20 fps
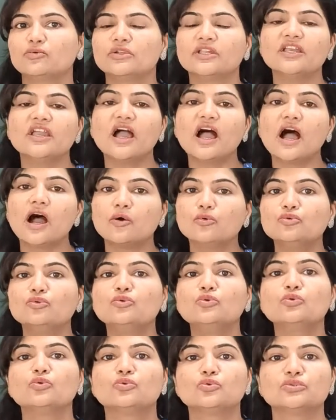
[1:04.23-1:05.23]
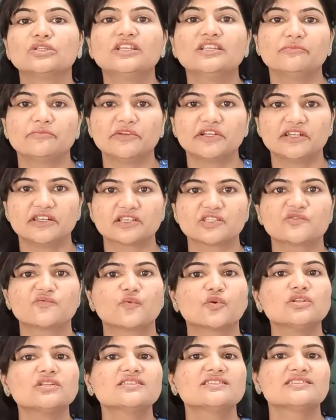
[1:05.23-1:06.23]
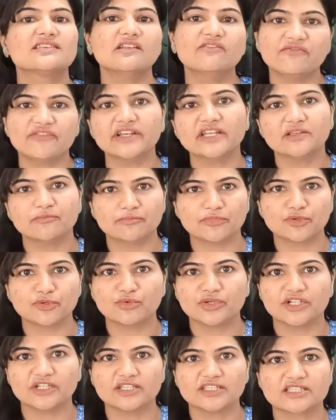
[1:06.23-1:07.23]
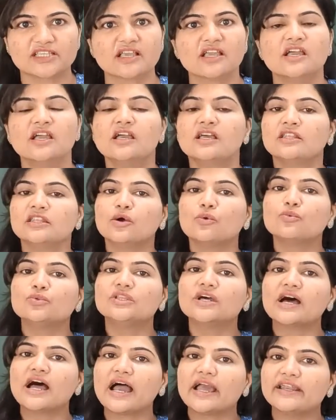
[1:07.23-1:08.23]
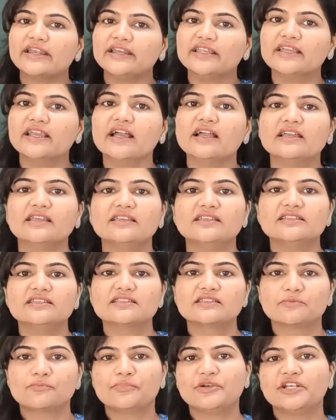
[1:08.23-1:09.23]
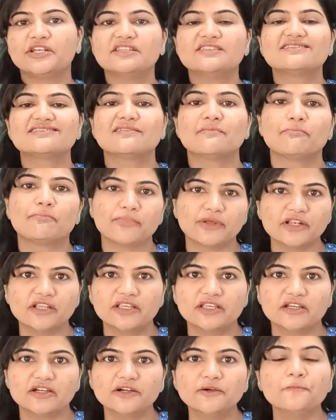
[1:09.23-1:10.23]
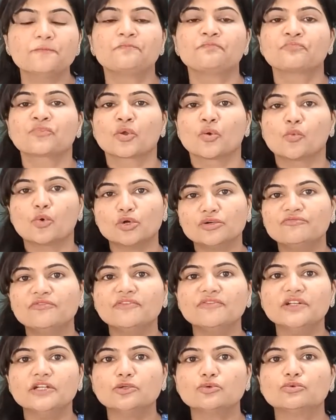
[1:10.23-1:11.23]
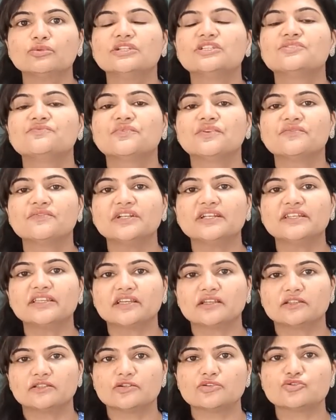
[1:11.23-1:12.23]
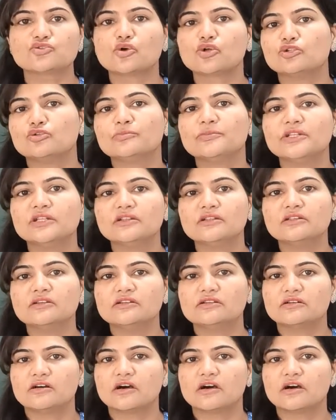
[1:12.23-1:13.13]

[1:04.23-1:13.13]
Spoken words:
out how to do the limit test for sulfate impurities. Now the idea is pretty simple here. What we will do is we will take the soluble